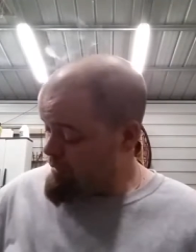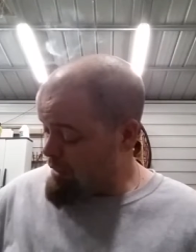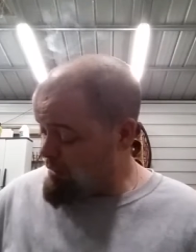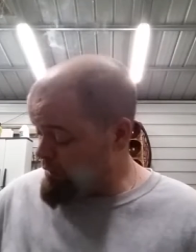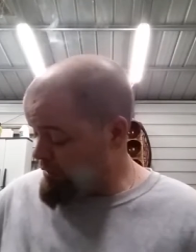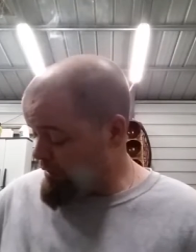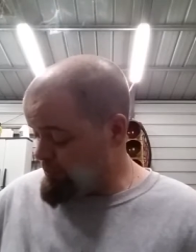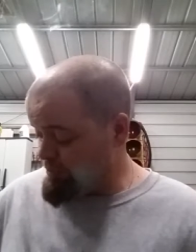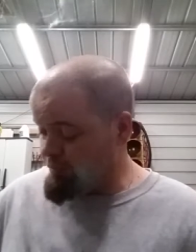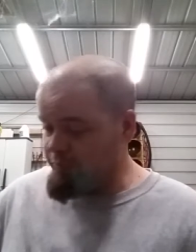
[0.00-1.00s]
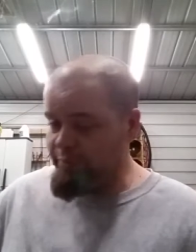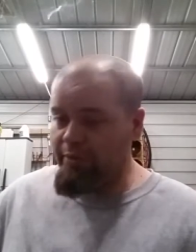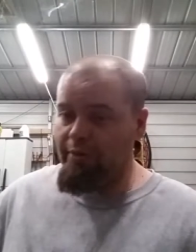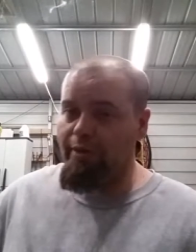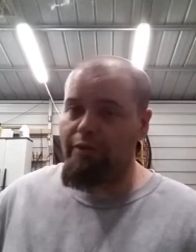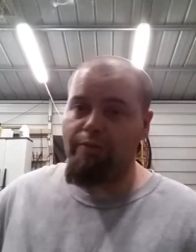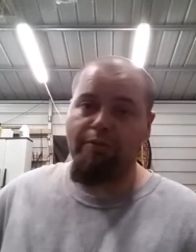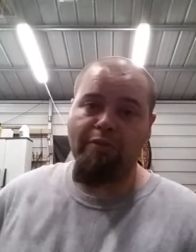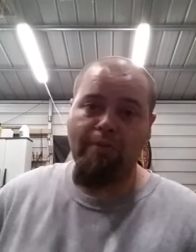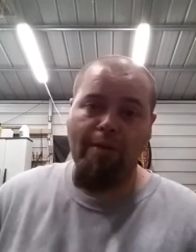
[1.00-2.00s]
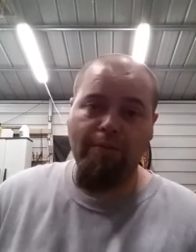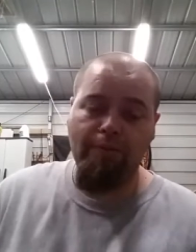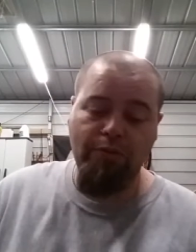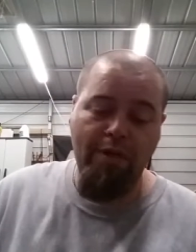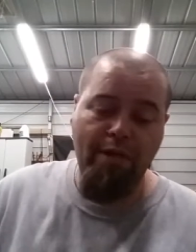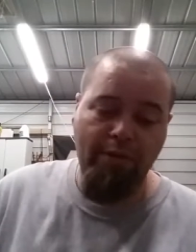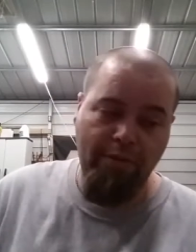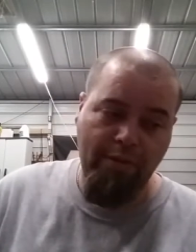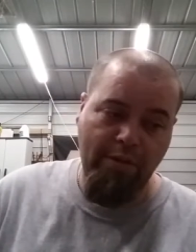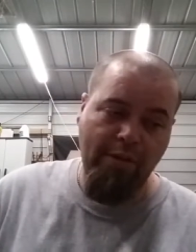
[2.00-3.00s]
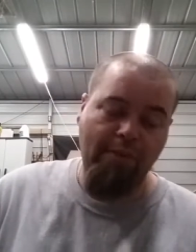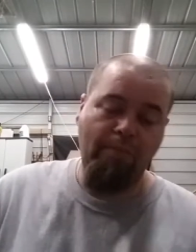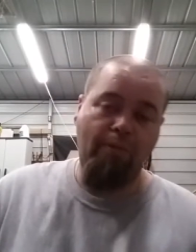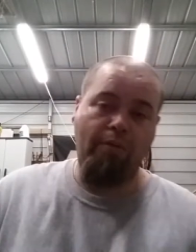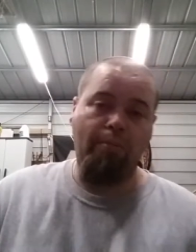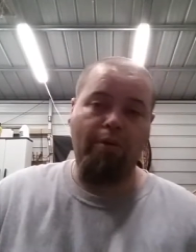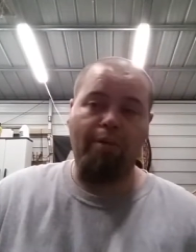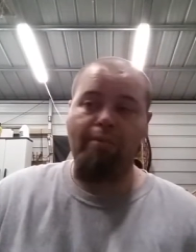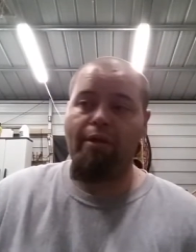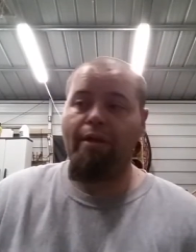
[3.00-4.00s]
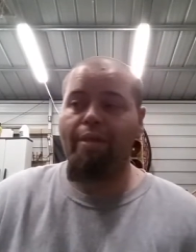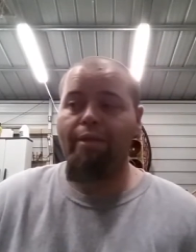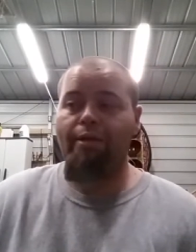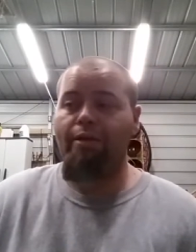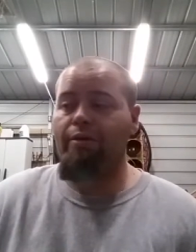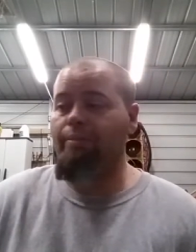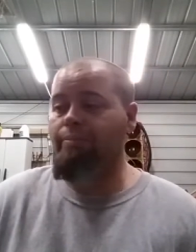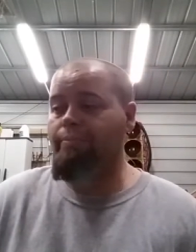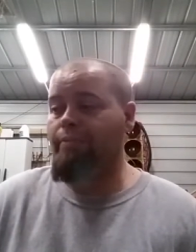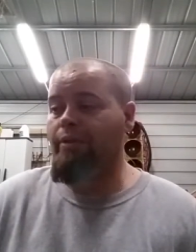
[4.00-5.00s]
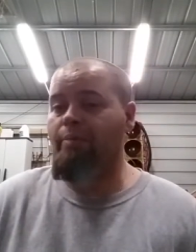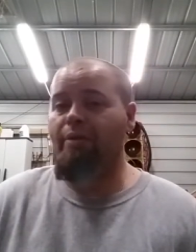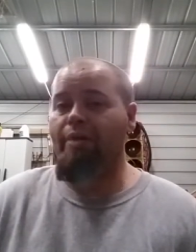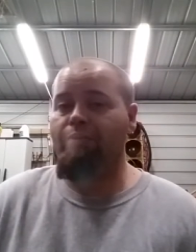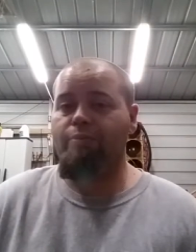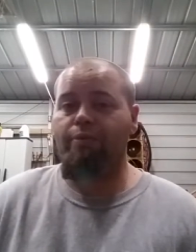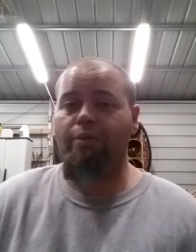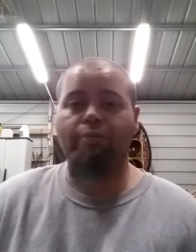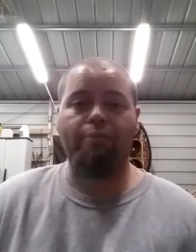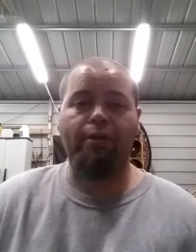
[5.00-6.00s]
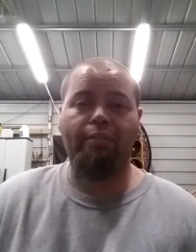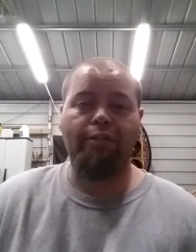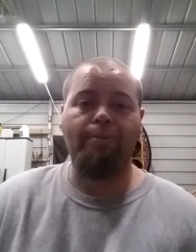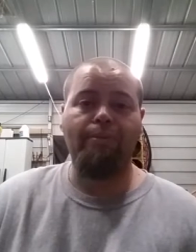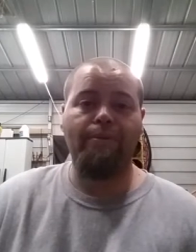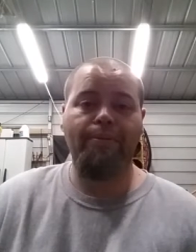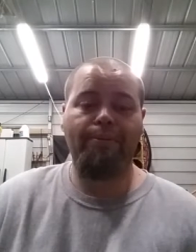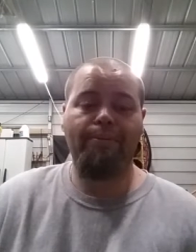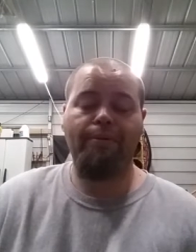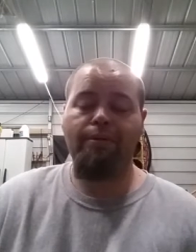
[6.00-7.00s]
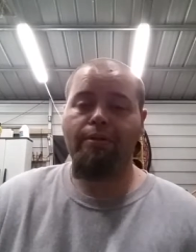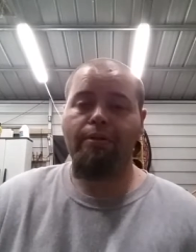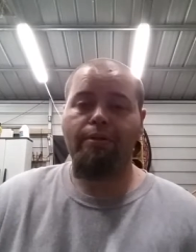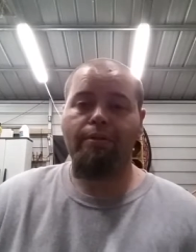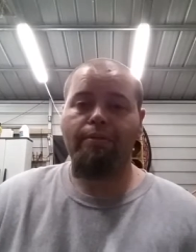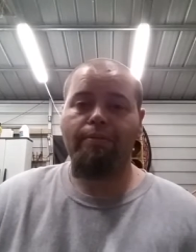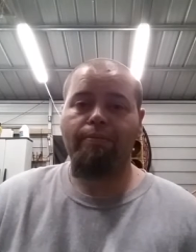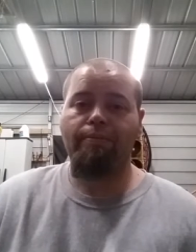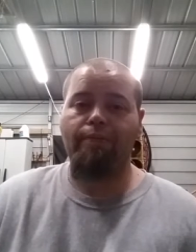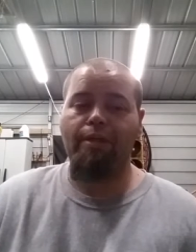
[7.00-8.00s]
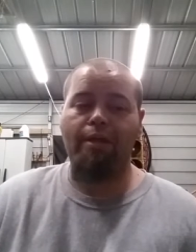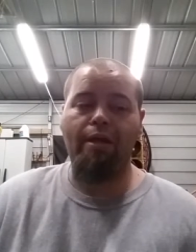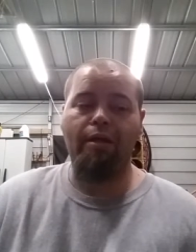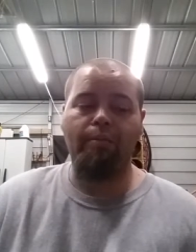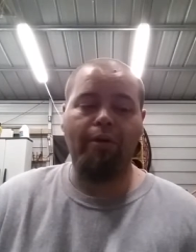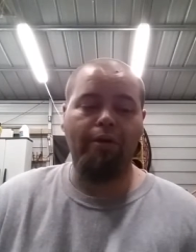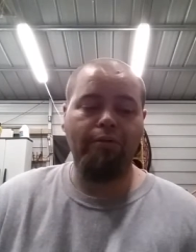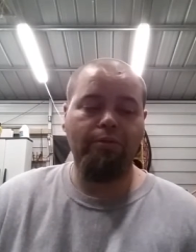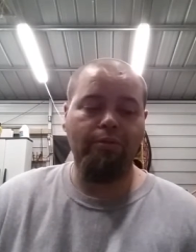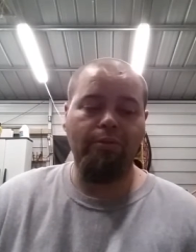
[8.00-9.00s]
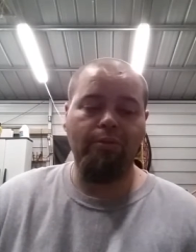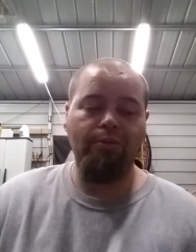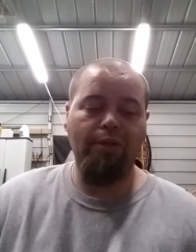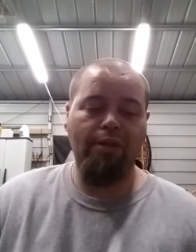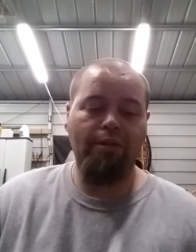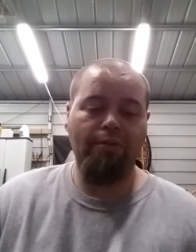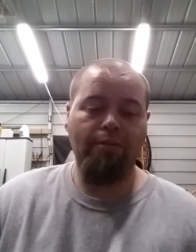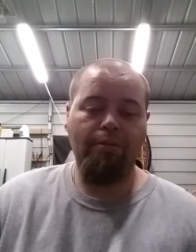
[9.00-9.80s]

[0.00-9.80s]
I heard LifeProof was good. That's the reason why I was going to try to look into getting one. But I mean, I can get it on eBay for a hell of a lot cheaper than 80 bucks. You know what I'm saying?